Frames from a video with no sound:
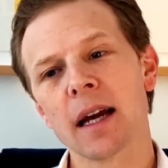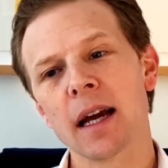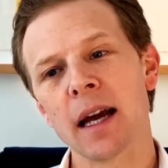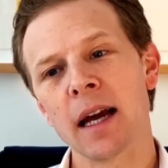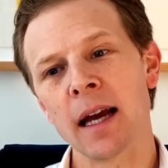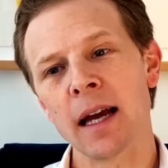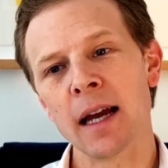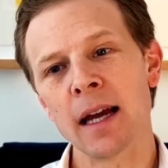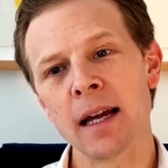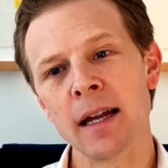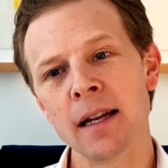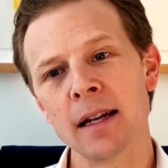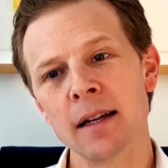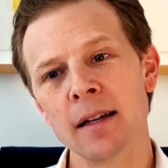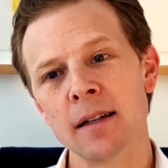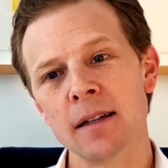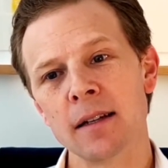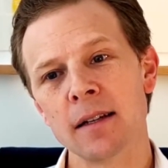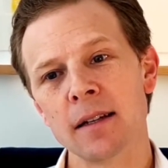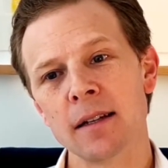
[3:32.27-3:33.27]

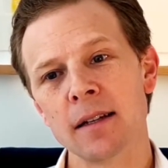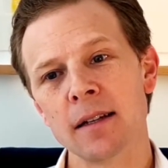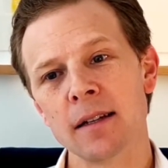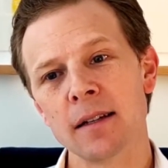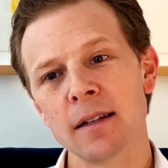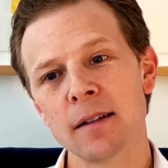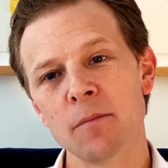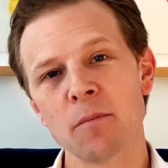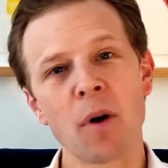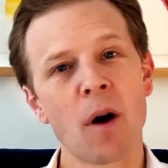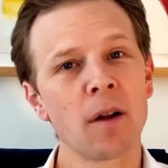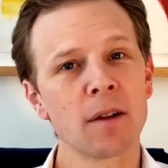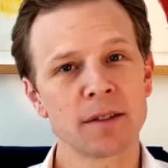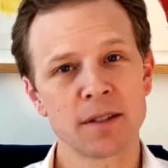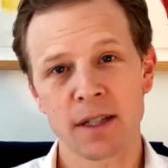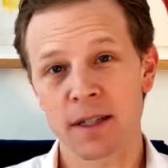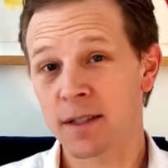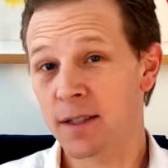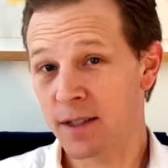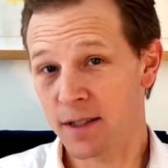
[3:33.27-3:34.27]
And
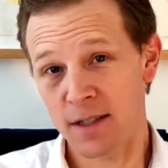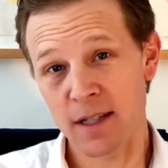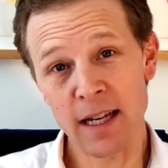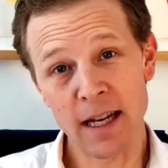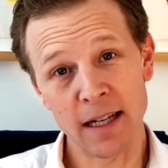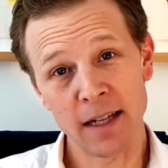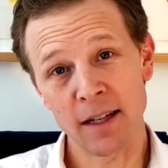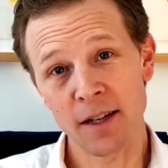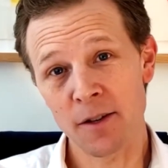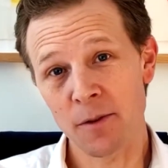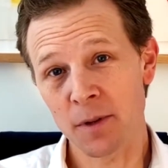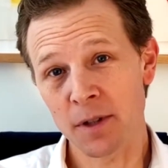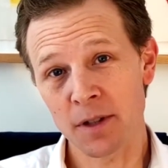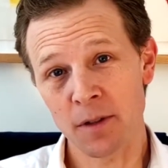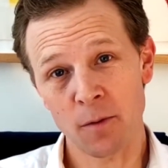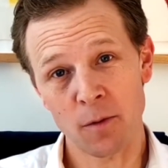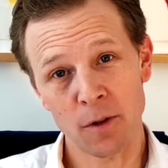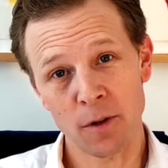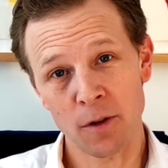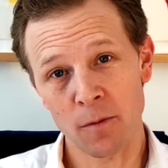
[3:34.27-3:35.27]
politics is getting you in
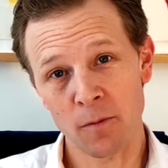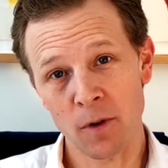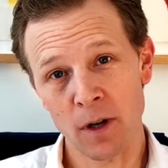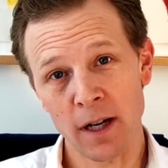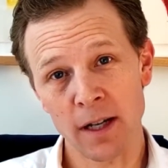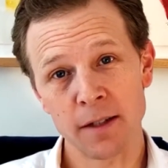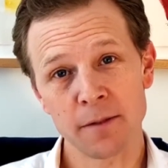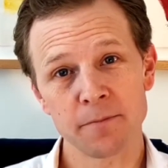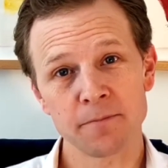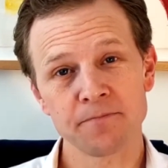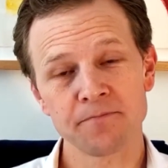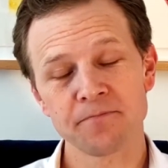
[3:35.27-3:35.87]
the room, right?